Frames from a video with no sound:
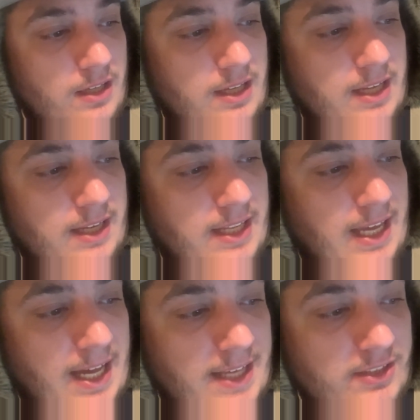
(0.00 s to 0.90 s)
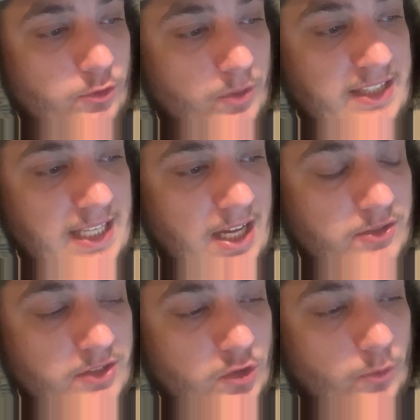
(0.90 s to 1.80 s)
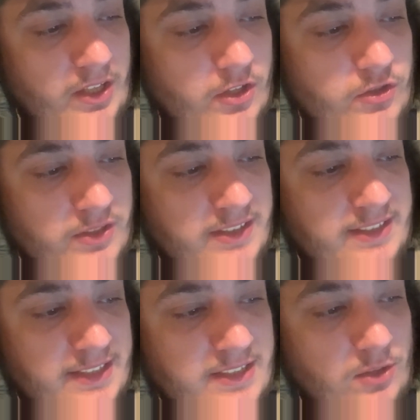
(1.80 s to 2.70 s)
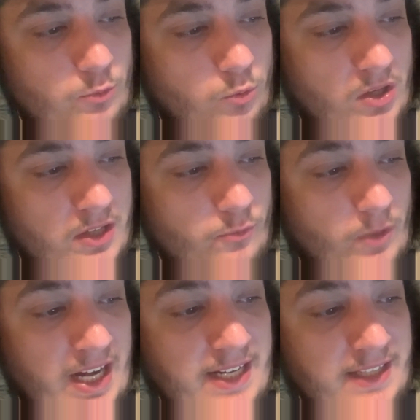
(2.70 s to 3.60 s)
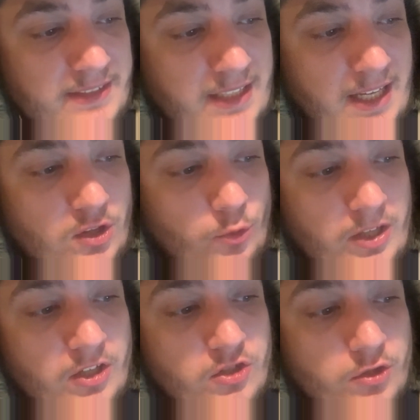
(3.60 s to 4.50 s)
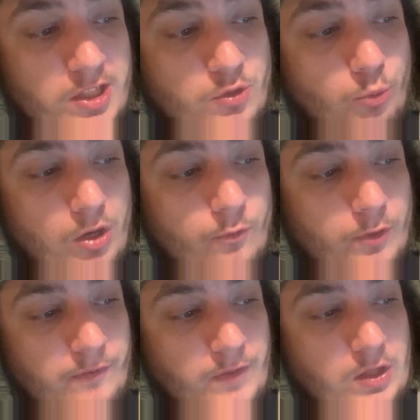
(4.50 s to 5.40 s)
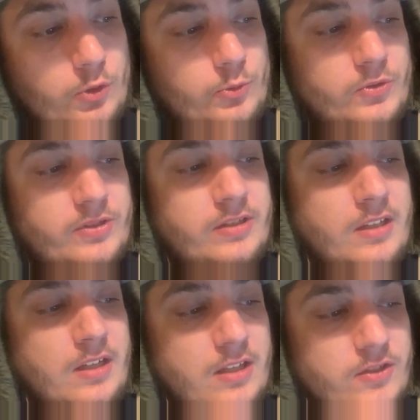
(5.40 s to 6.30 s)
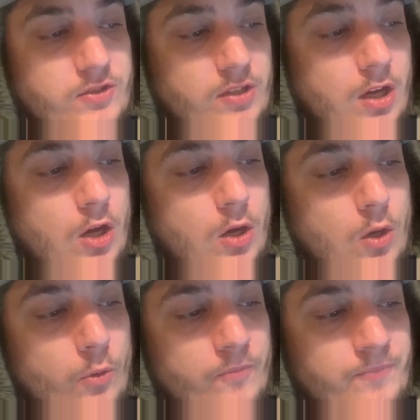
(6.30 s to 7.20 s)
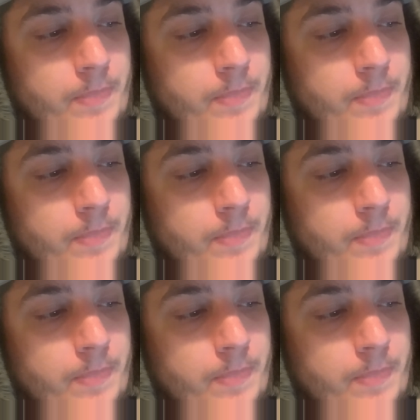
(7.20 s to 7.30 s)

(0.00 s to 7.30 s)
and it has 3,361 ratings and 312 reviews. So,